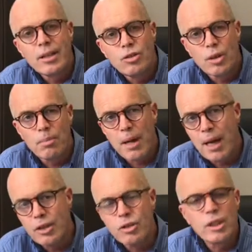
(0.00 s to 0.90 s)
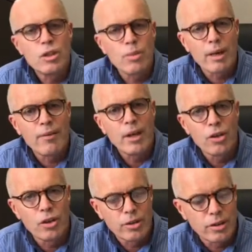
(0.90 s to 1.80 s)
to apply to each one of our
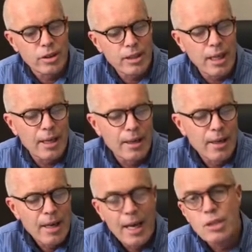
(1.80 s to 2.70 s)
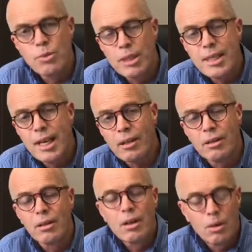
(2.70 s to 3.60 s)
learners this year as we tackle
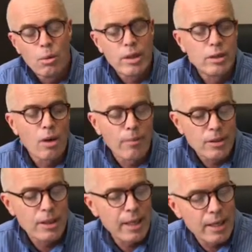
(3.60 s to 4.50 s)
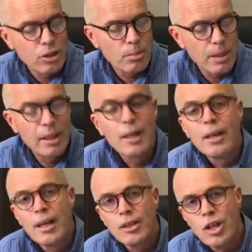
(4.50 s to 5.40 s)
what is obviously going to be
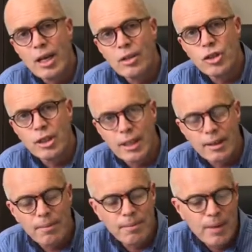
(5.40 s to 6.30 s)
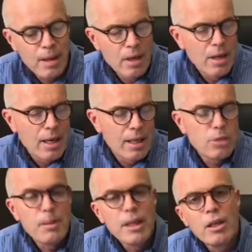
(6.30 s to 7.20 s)
a challenging year. And
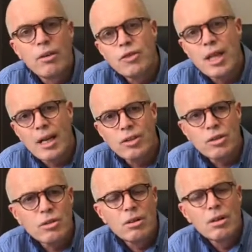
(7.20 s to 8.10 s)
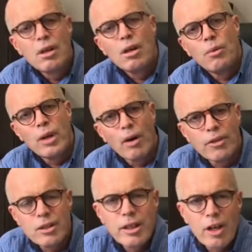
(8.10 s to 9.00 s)
speaking of challenges, we
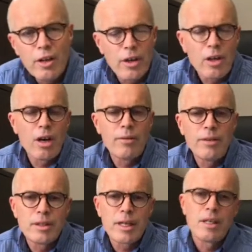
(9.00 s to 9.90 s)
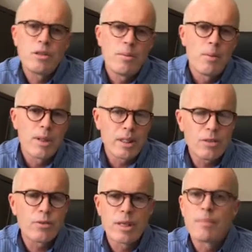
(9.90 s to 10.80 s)
obviously know that COVID is going to be with us
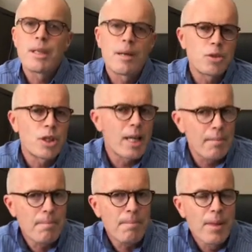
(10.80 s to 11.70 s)
for some time to come.